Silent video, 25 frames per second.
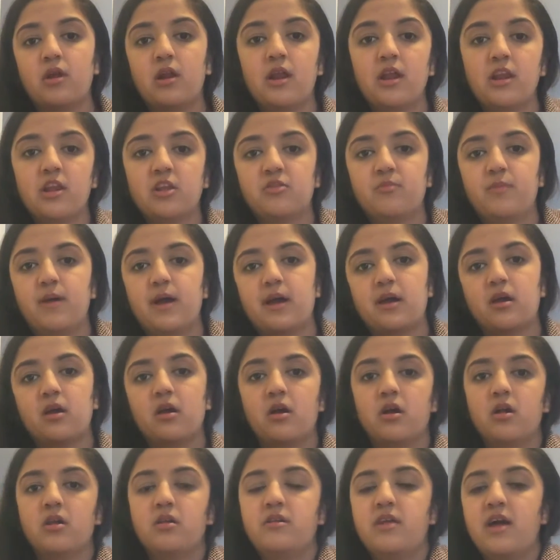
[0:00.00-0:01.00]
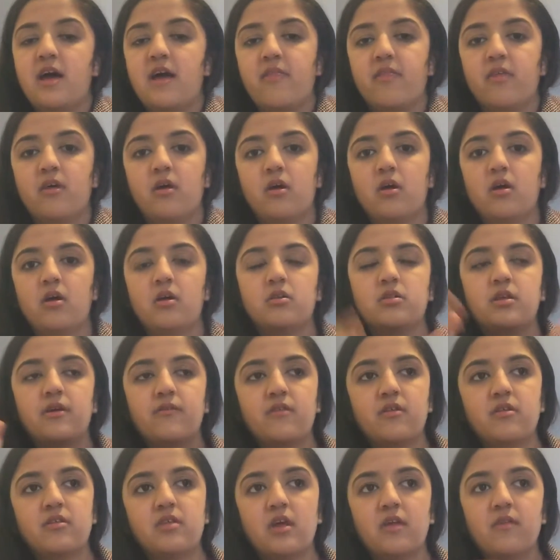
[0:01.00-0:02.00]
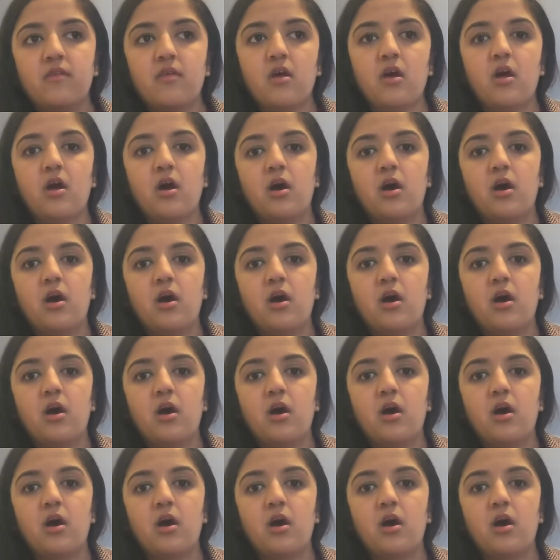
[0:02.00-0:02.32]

Elena's back. Death. Stefan's death.